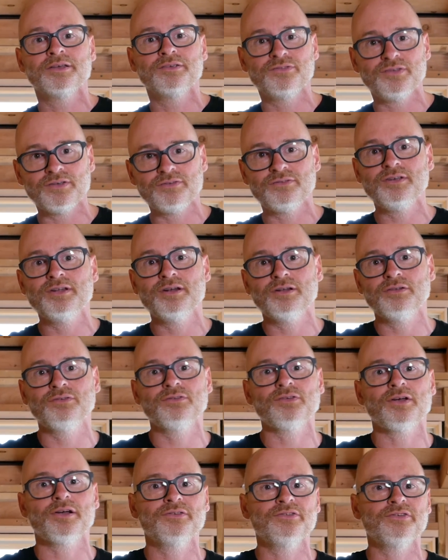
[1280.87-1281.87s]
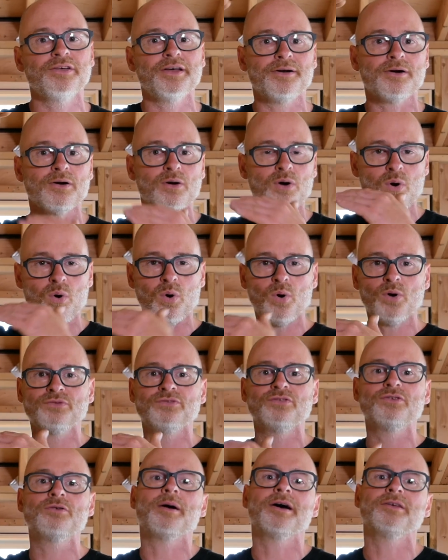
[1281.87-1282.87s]
16 inches on center or
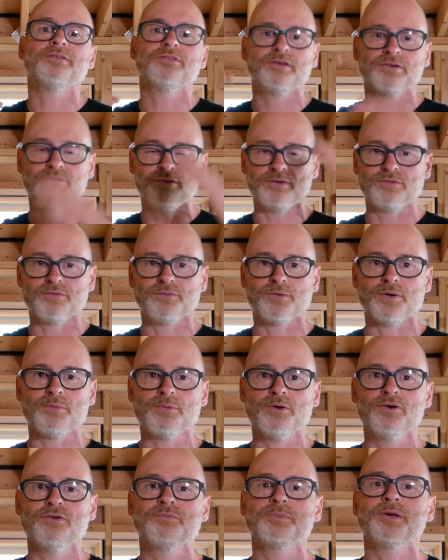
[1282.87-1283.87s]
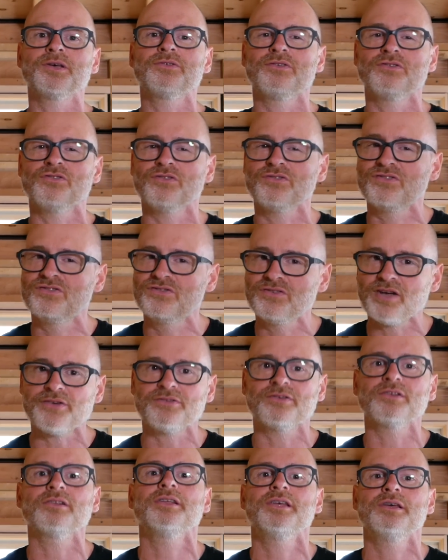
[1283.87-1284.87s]
2x6s for a roof because it just
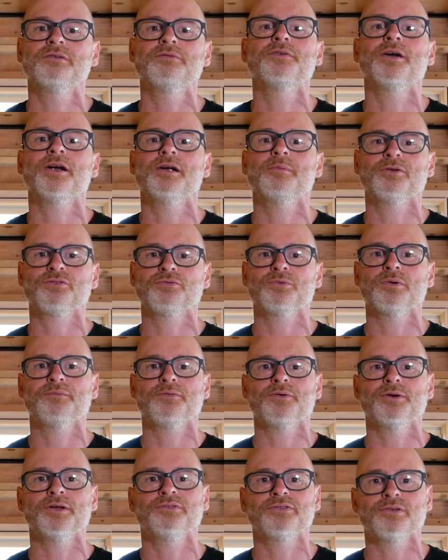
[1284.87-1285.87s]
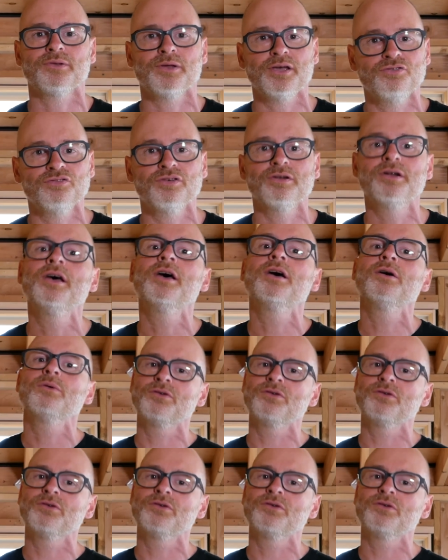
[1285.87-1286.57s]
doesn't leave very much room for insulation,